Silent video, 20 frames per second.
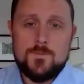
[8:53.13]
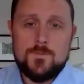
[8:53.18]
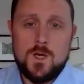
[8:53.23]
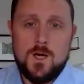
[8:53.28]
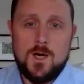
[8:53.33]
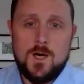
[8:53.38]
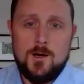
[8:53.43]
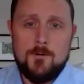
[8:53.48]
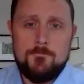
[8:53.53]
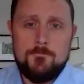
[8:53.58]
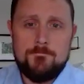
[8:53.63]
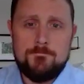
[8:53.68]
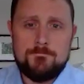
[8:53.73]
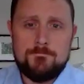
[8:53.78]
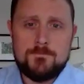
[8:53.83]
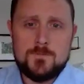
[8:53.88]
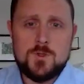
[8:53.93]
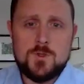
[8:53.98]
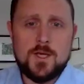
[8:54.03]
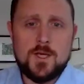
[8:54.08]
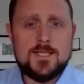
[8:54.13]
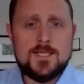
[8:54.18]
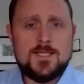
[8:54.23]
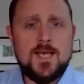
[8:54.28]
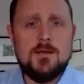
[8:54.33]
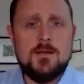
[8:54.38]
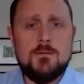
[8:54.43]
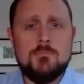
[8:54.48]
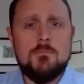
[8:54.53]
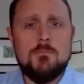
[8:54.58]
So like I
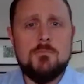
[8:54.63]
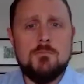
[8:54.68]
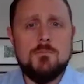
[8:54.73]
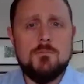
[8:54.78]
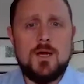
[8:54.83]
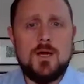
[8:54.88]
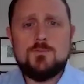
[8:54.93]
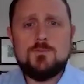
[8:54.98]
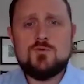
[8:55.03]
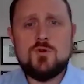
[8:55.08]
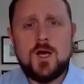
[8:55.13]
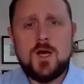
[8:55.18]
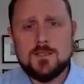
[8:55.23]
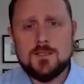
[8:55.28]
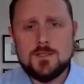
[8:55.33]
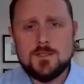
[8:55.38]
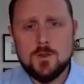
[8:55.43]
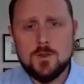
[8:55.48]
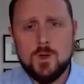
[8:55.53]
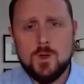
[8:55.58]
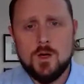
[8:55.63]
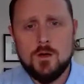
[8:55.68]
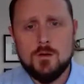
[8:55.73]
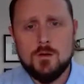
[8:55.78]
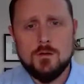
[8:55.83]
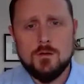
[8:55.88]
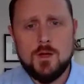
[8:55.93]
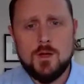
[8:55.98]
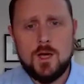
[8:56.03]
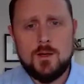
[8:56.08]
said, my name's Ryan
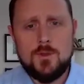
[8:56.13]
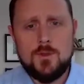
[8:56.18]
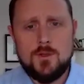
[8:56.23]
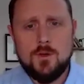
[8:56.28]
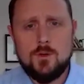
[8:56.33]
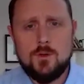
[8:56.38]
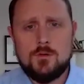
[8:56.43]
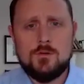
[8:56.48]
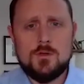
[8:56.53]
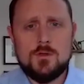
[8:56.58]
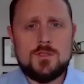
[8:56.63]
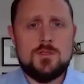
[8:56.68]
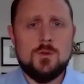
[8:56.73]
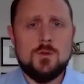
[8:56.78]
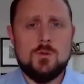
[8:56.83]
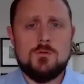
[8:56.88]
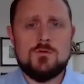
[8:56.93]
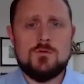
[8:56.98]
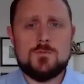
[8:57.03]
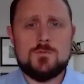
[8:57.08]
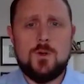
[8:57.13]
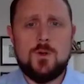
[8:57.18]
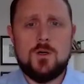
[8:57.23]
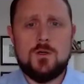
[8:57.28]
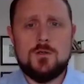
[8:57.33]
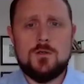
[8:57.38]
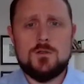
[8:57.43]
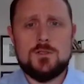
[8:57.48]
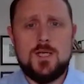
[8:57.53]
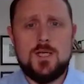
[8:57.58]
Stillwell. I'm the owner at Stillwell Risk
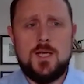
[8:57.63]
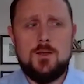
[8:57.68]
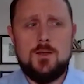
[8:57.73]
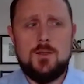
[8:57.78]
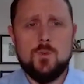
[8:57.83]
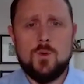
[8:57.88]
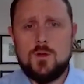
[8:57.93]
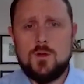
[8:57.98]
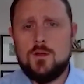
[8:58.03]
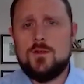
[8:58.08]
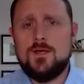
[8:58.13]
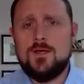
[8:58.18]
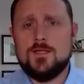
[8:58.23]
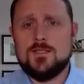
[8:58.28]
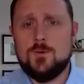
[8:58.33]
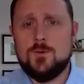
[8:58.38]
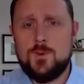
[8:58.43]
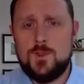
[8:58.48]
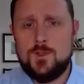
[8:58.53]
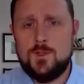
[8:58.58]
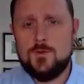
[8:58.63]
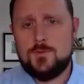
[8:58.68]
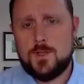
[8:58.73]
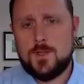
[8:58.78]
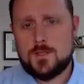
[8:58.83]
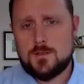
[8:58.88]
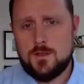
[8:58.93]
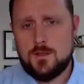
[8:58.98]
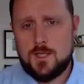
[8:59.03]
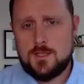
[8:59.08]
Partners. And one of the things that we do
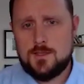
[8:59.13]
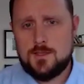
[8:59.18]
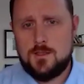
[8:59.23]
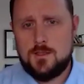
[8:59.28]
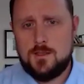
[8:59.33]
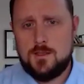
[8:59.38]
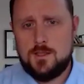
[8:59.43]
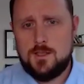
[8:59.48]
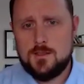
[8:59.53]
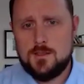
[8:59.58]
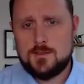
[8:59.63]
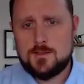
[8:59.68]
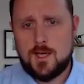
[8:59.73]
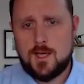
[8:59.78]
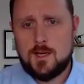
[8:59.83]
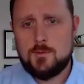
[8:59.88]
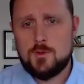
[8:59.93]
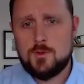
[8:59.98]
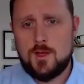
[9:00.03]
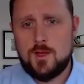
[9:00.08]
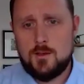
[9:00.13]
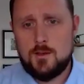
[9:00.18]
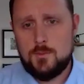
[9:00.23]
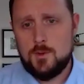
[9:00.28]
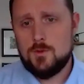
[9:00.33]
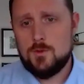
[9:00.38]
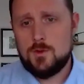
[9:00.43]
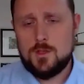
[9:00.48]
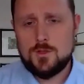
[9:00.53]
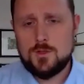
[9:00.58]
specialize in is cyber
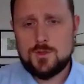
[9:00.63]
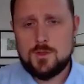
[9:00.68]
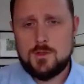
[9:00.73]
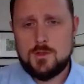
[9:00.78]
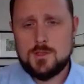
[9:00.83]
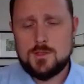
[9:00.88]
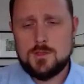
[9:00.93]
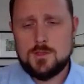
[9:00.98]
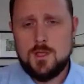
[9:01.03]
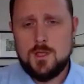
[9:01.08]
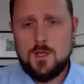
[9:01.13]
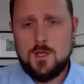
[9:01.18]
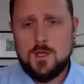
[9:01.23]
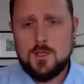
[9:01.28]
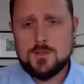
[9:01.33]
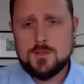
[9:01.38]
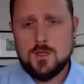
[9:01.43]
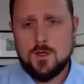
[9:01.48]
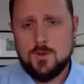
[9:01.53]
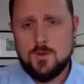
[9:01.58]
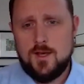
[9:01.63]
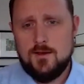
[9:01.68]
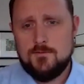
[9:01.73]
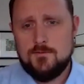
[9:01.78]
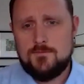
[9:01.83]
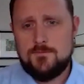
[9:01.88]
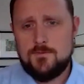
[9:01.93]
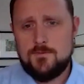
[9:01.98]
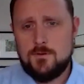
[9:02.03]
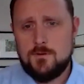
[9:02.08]
liability insurance. So
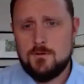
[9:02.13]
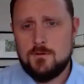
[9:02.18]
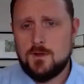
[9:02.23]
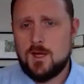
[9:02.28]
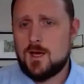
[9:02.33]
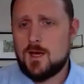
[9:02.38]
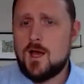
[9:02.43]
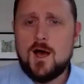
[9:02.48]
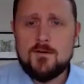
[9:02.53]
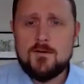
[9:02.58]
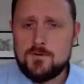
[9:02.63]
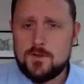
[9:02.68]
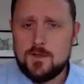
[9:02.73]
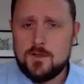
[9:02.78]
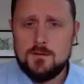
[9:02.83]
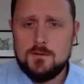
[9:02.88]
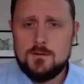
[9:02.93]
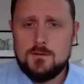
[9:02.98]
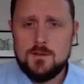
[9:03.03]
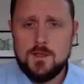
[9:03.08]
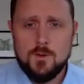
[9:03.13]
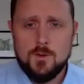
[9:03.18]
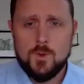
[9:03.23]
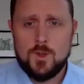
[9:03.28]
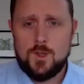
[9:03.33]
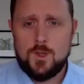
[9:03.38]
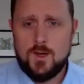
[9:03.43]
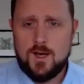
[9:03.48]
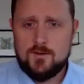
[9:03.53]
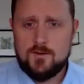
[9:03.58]
if you're not confident in
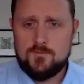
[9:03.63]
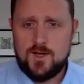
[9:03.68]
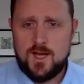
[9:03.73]
what you have